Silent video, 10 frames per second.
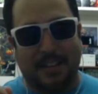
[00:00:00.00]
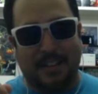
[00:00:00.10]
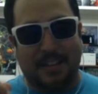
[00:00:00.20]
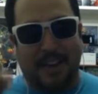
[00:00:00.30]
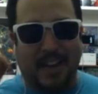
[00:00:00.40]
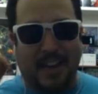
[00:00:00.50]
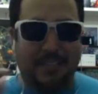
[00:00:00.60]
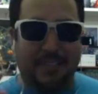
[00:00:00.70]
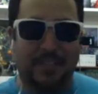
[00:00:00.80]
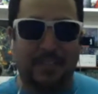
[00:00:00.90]
had the
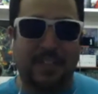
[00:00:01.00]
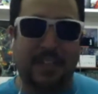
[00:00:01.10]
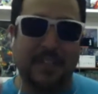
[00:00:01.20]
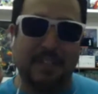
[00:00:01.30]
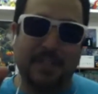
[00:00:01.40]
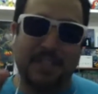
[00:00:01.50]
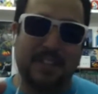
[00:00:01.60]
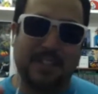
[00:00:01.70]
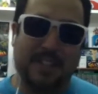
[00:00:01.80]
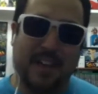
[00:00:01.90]
physical challenge, but it's not just
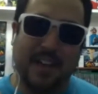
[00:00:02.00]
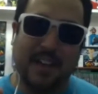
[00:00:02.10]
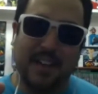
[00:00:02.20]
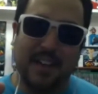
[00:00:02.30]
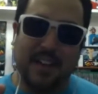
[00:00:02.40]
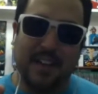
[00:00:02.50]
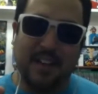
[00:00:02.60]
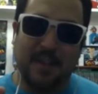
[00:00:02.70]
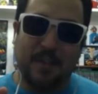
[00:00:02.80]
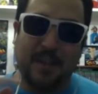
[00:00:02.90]
that.
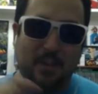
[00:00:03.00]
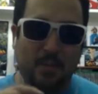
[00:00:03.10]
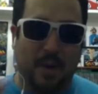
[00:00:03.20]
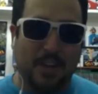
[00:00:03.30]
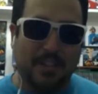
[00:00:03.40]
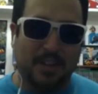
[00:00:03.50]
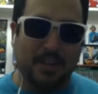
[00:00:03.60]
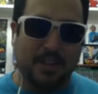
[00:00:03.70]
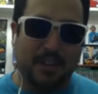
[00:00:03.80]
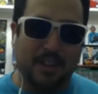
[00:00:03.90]
When you watch Double
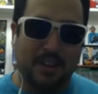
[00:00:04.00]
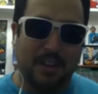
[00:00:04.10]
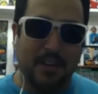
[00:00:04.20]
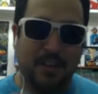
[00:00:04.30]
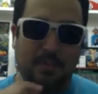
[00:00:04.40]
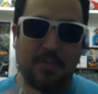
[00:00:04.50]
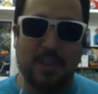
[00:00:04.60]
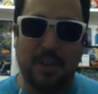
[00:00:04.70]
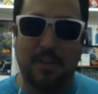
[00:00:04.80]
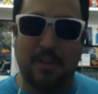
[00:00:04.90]
Dare, you
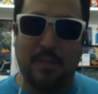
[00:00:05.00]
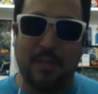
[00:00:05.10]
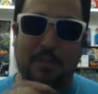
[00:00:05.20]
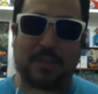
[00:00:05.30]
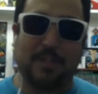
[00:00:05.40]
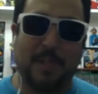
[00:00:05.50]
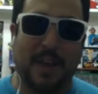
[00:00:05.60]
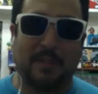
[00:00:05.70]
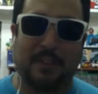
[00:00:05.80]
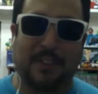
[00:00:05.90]
know what to expect
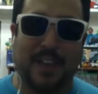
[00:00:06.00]
with that